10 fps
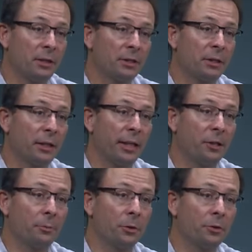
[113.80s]
is in a
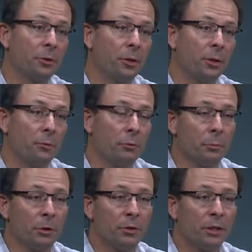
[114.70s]
catchment.
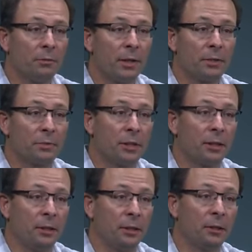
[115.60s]
Removing the invasives
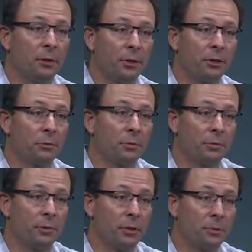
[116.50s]
can increase river
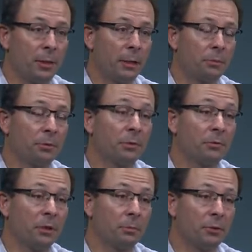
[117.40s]
flows by up to
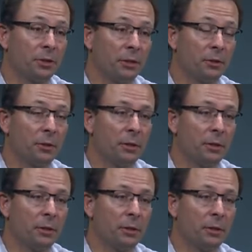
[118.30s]
15%.